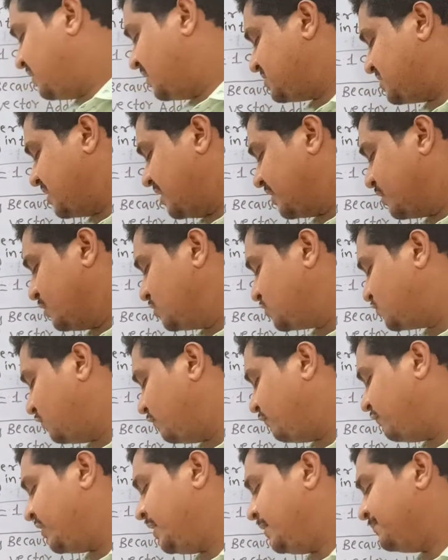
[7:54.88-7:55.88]
the circuit
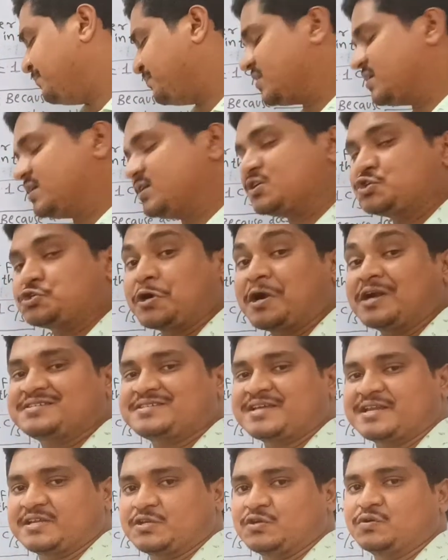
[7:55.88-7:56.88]
should be short
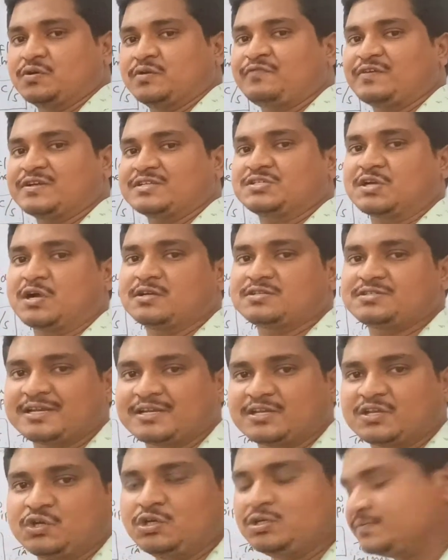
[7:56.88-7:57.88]
circuit. For short
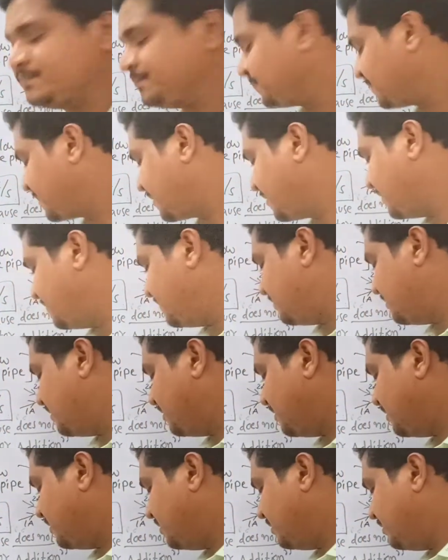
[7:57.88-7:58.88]
circuit,
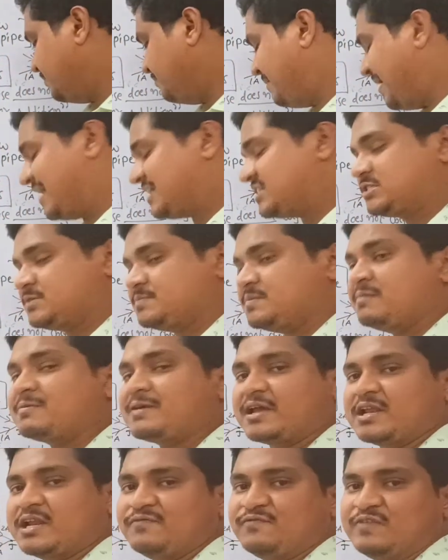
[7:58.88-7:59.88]
maximum
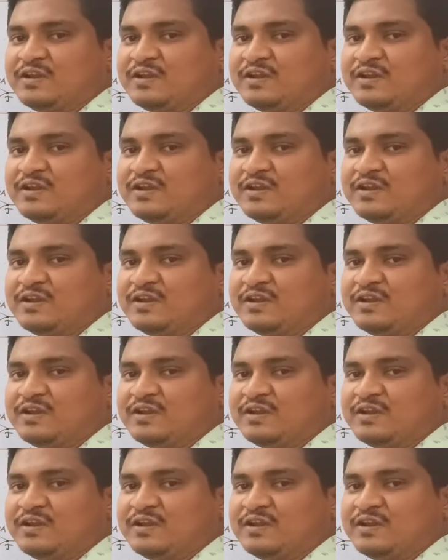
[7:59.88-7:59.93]
current